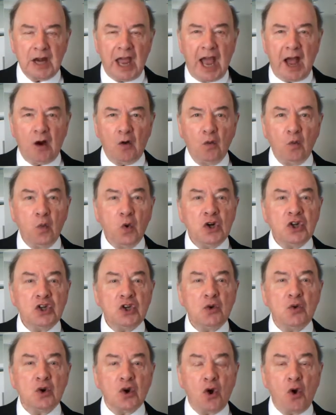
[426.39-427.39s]
Now,
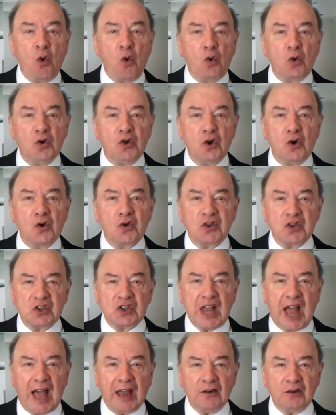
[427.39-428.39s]
would you call your
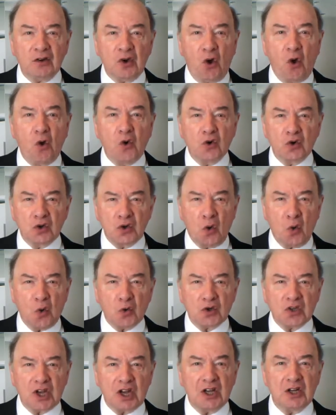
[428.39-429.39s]
son or
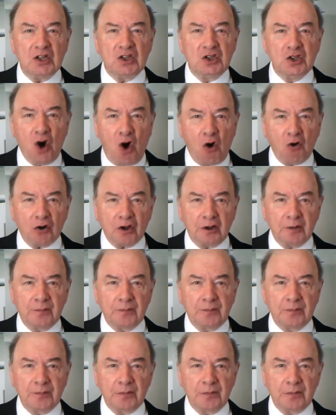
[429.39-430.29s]
daughter dog?